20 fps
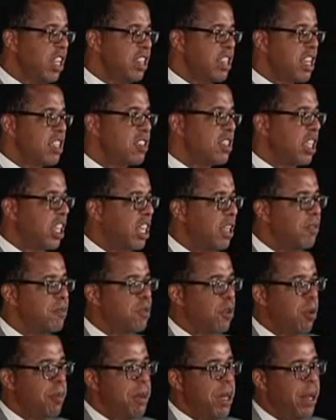let that sink in
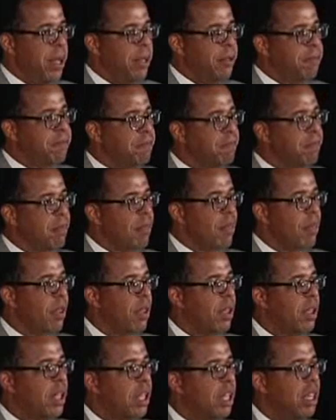for a minute.
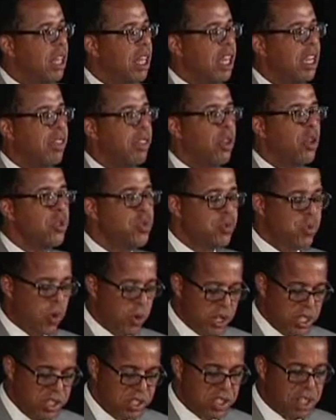Those
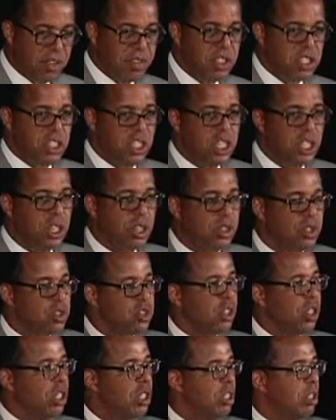47
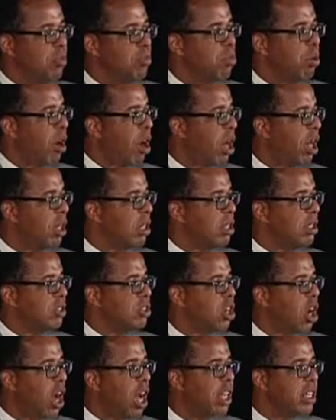years
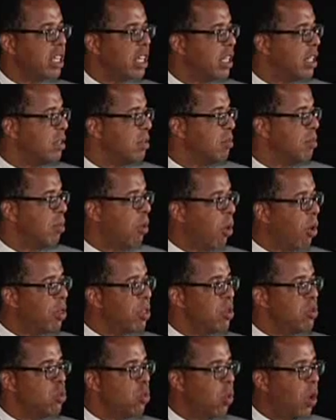taught more
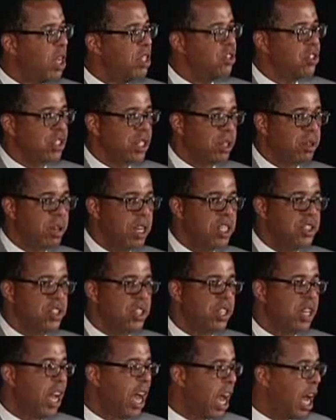than one
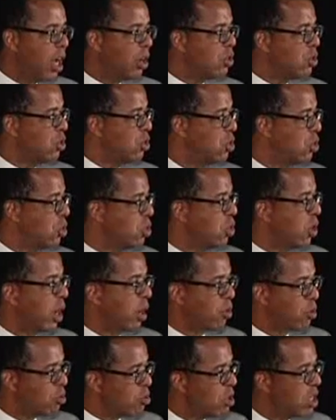generation how to do
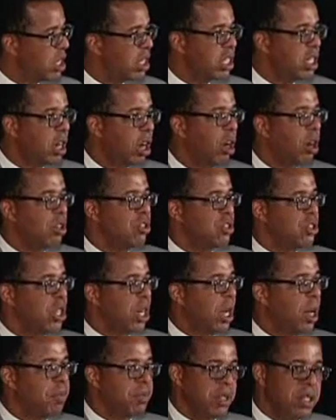a really hard
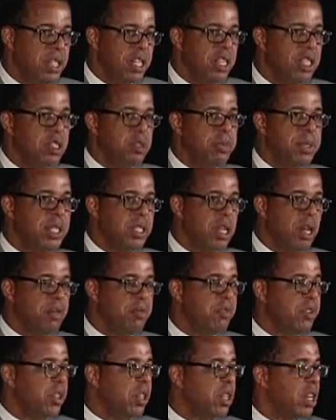job that needed to be done
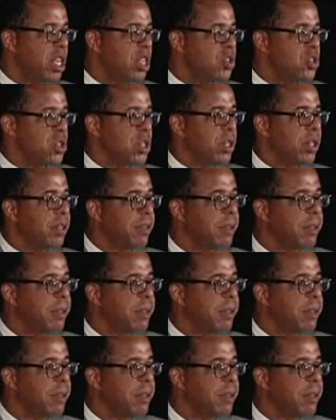for the nation.